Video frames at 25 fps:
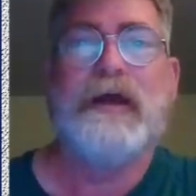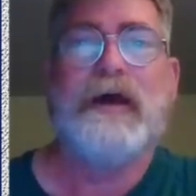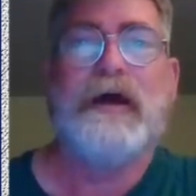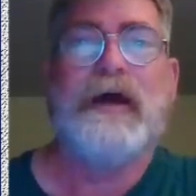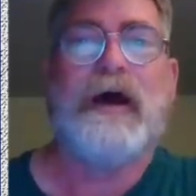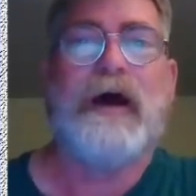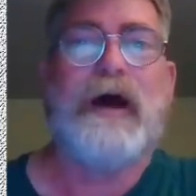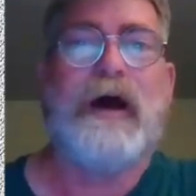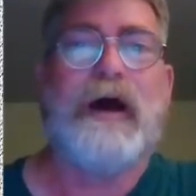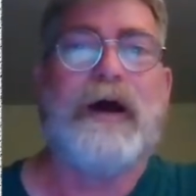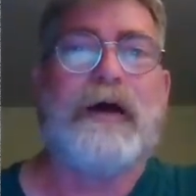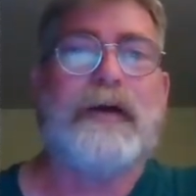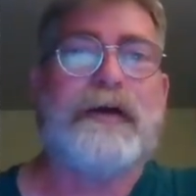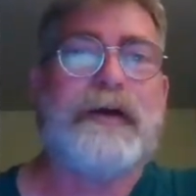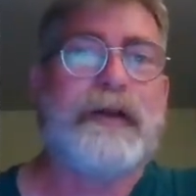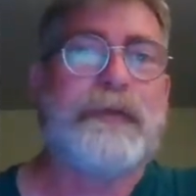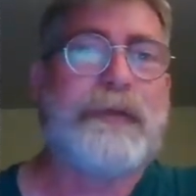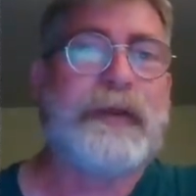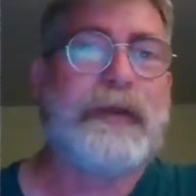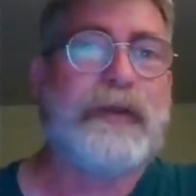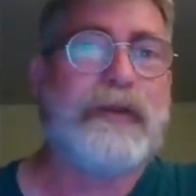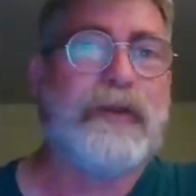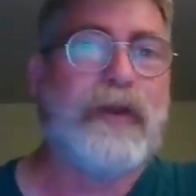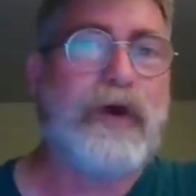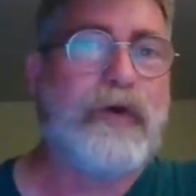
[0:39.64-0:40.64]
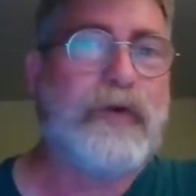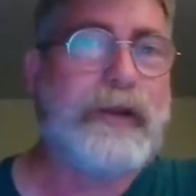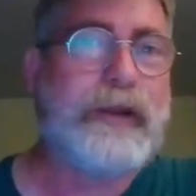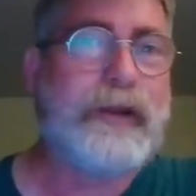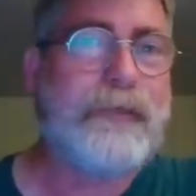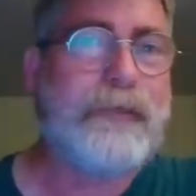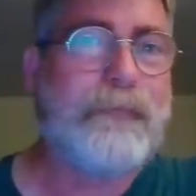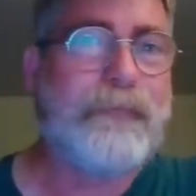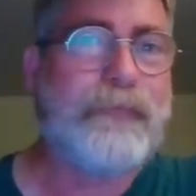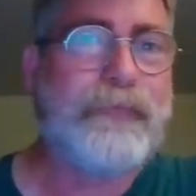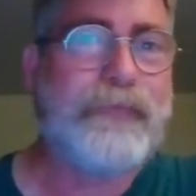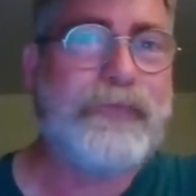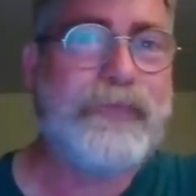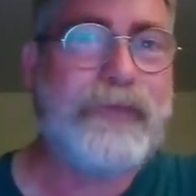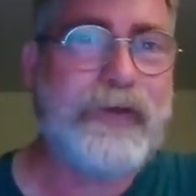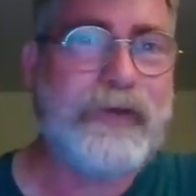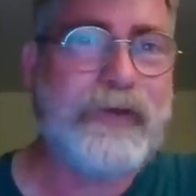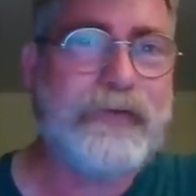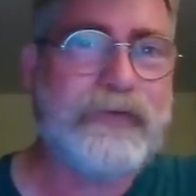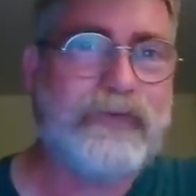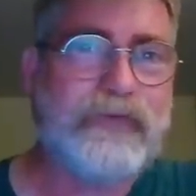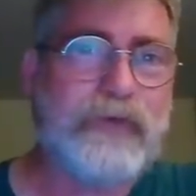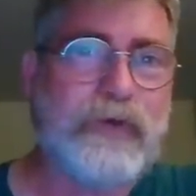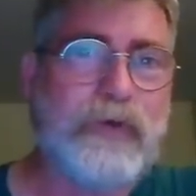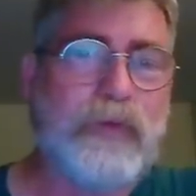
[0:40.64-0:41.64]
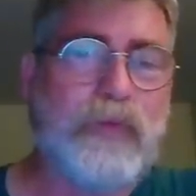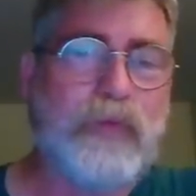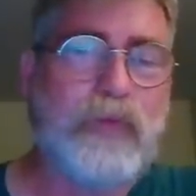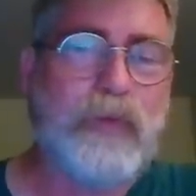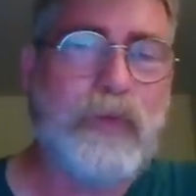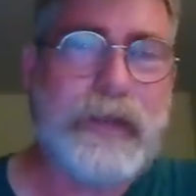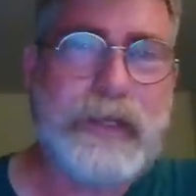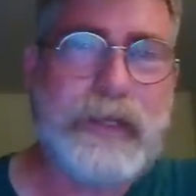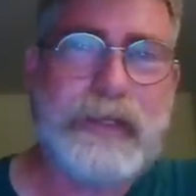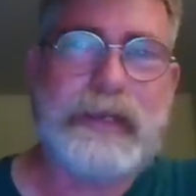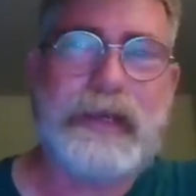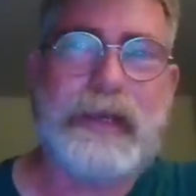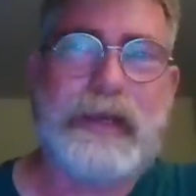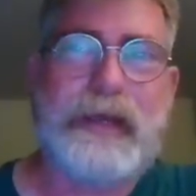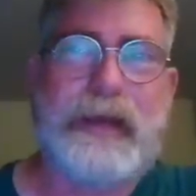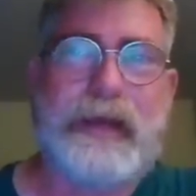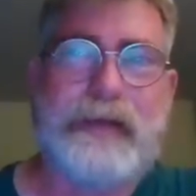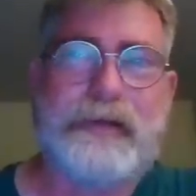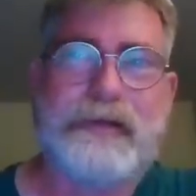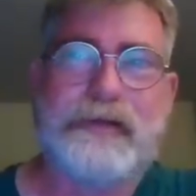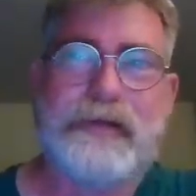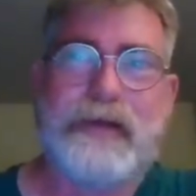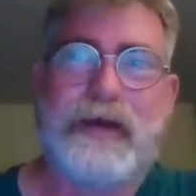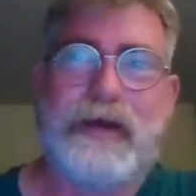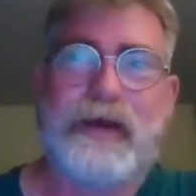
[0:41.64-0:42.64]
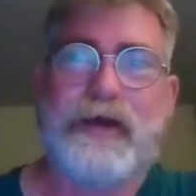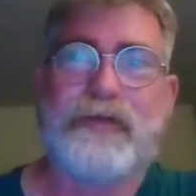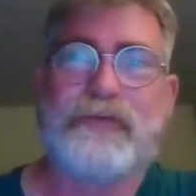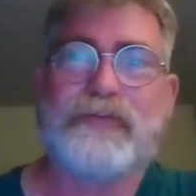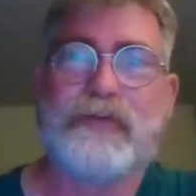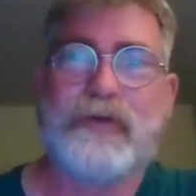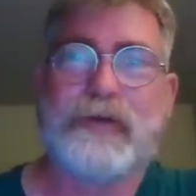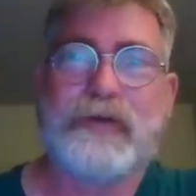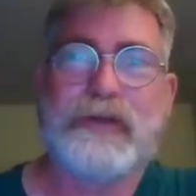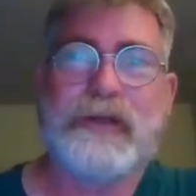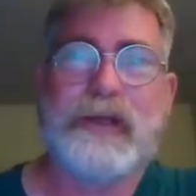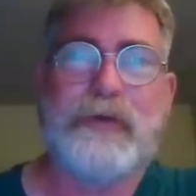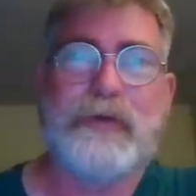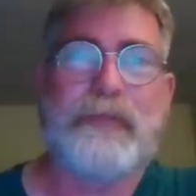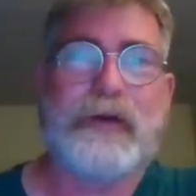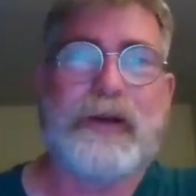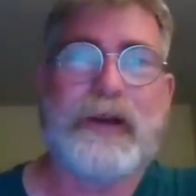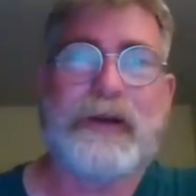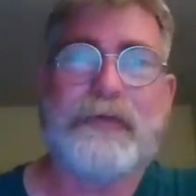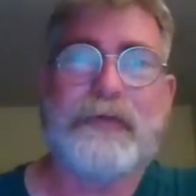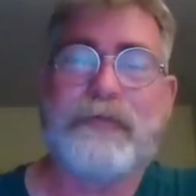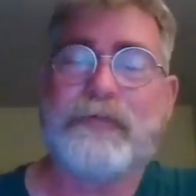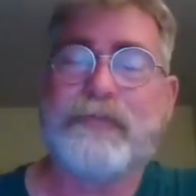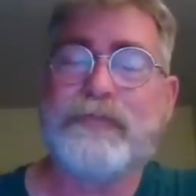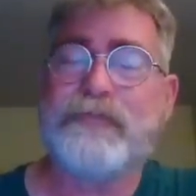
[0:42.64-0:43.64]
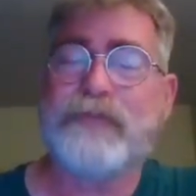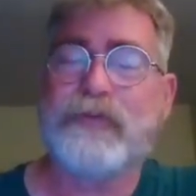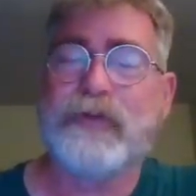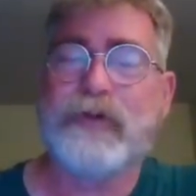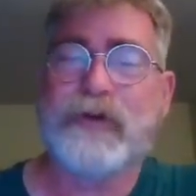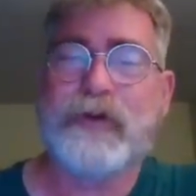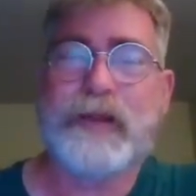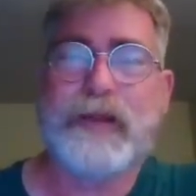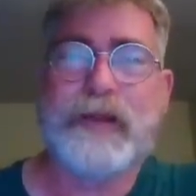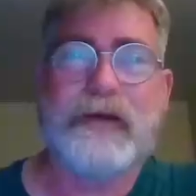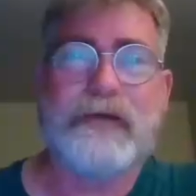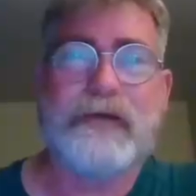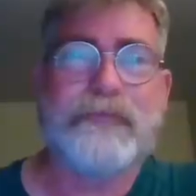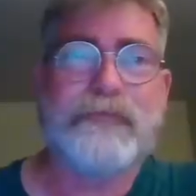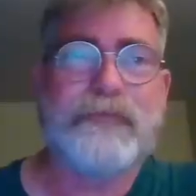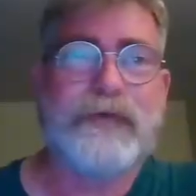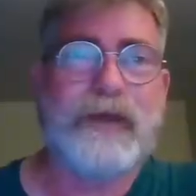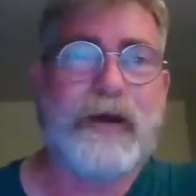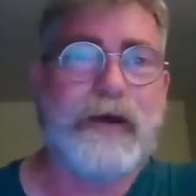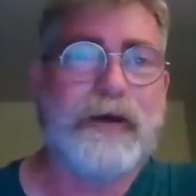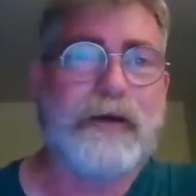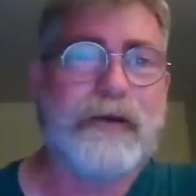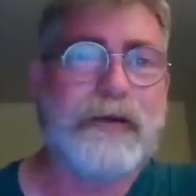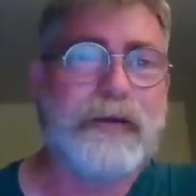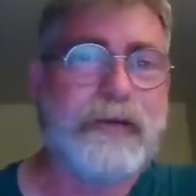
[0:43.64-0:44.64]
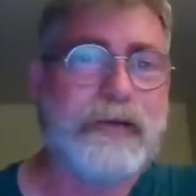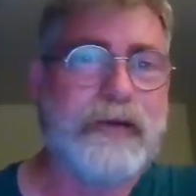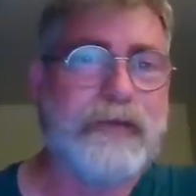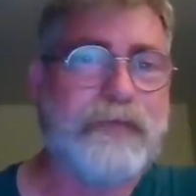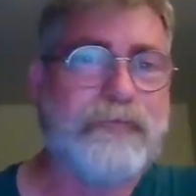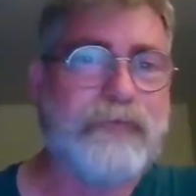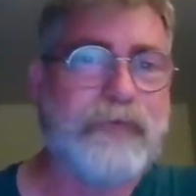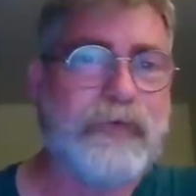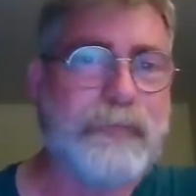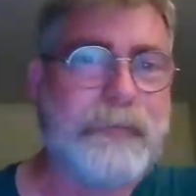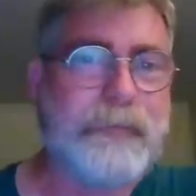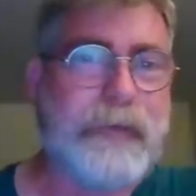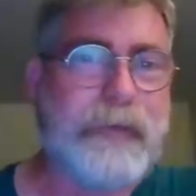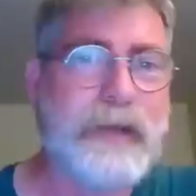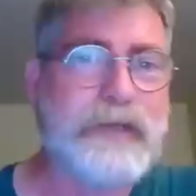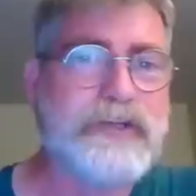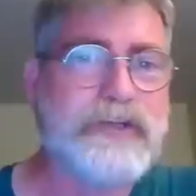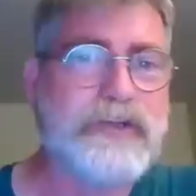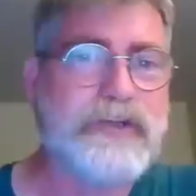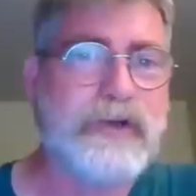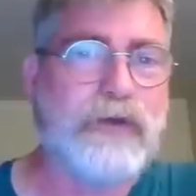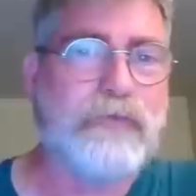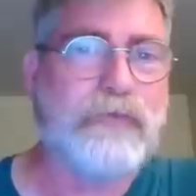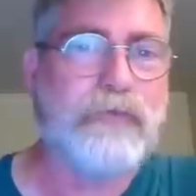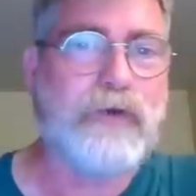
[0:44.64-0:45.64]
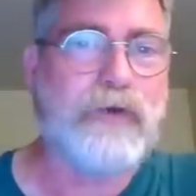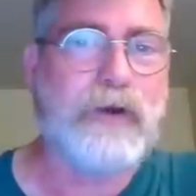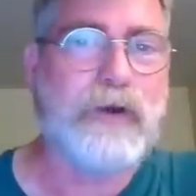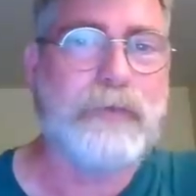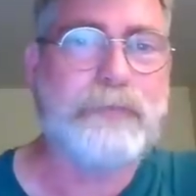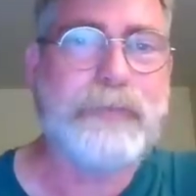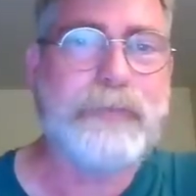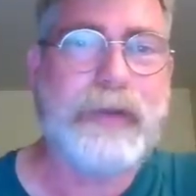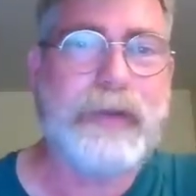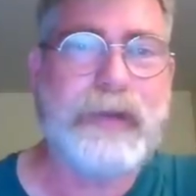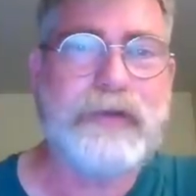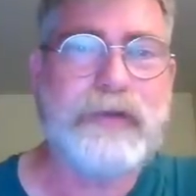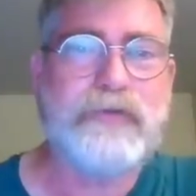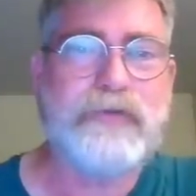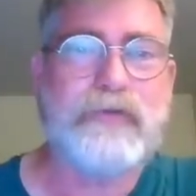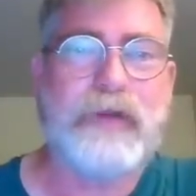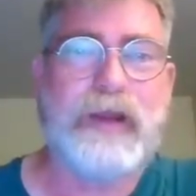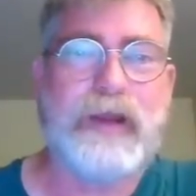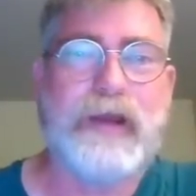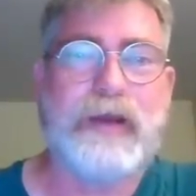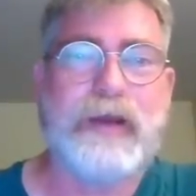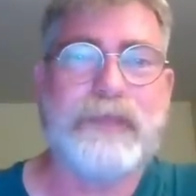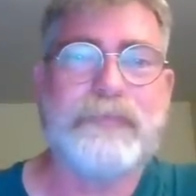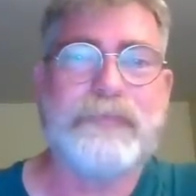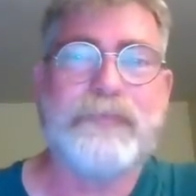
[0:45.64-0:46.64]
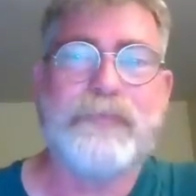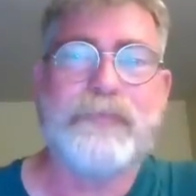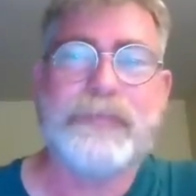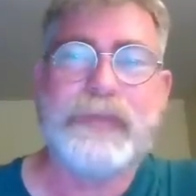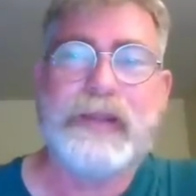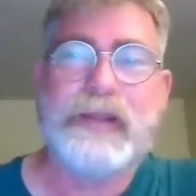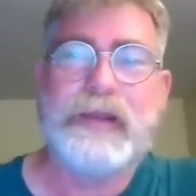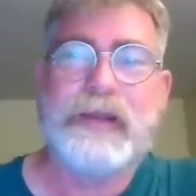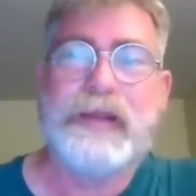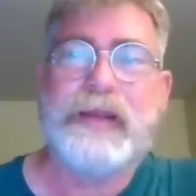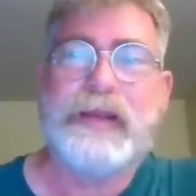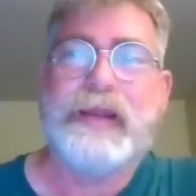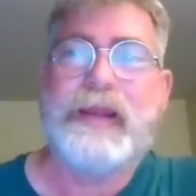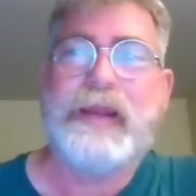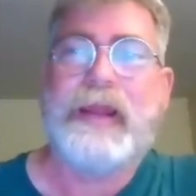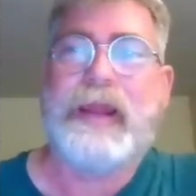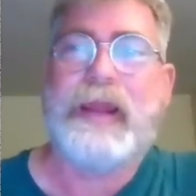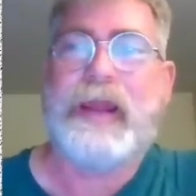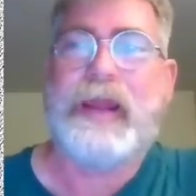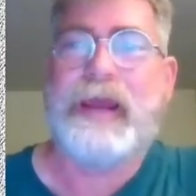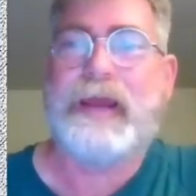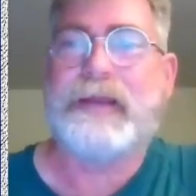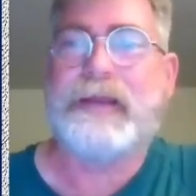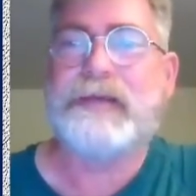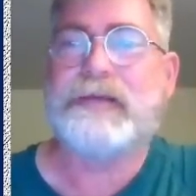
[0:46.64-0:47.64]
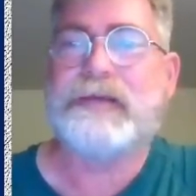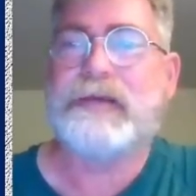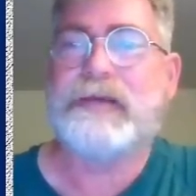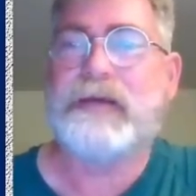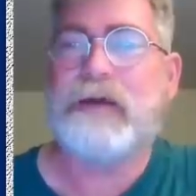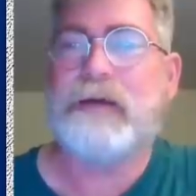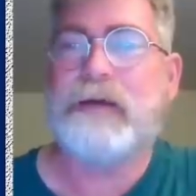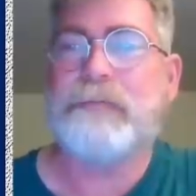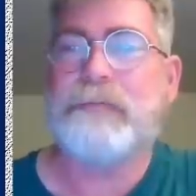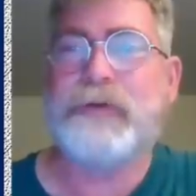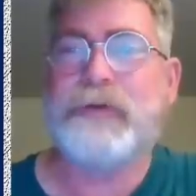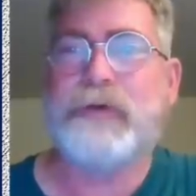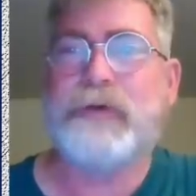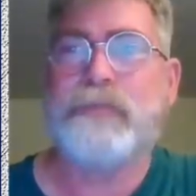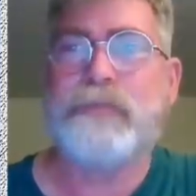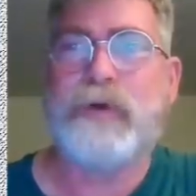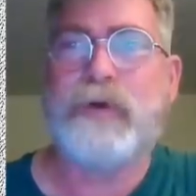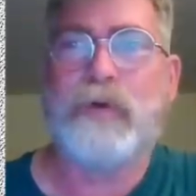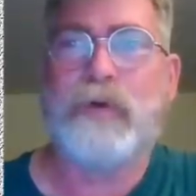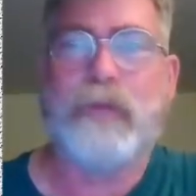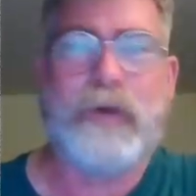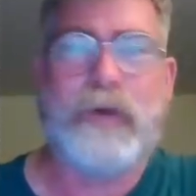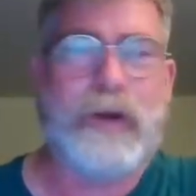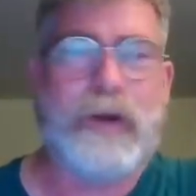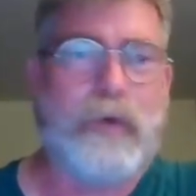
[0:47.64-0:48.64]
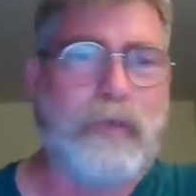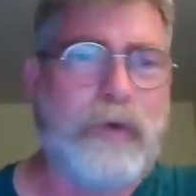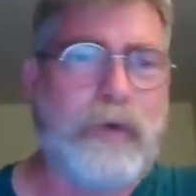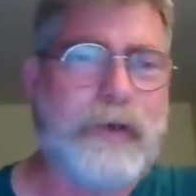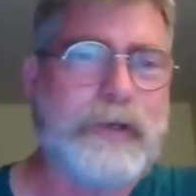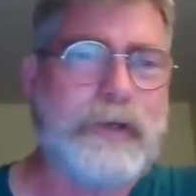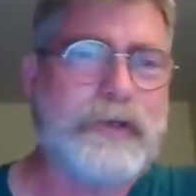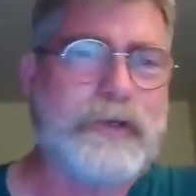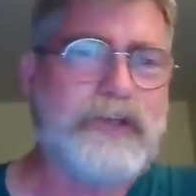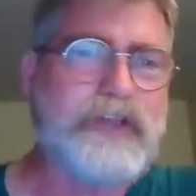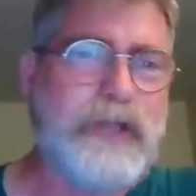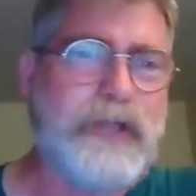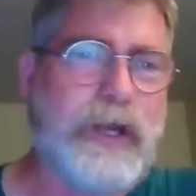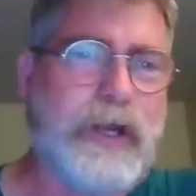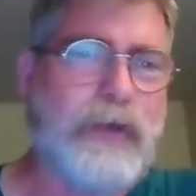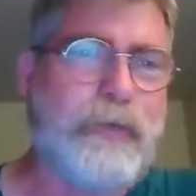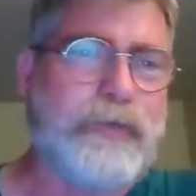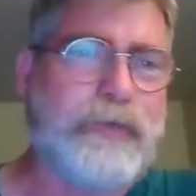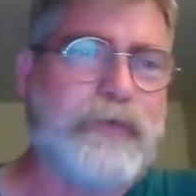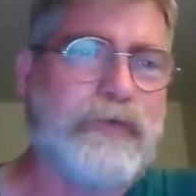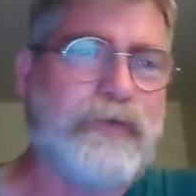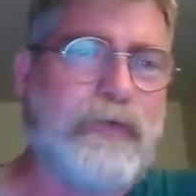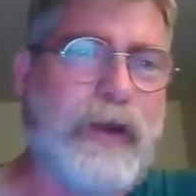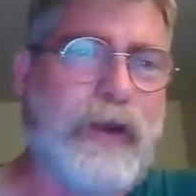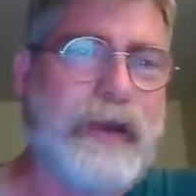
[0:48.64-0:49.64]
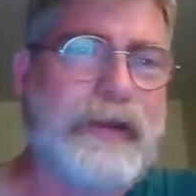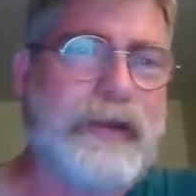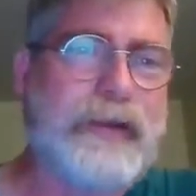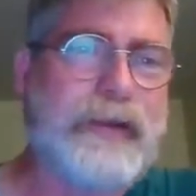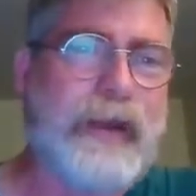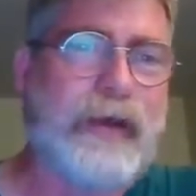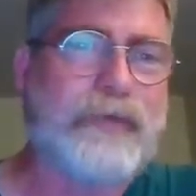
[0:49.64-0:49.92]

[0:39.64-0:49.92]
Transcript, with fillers: uh, going to be loading this weekend. Uh, so again, we're going to have a flurry of uh, information over on Patreon. And uh, but but what I wanted to share with you right now,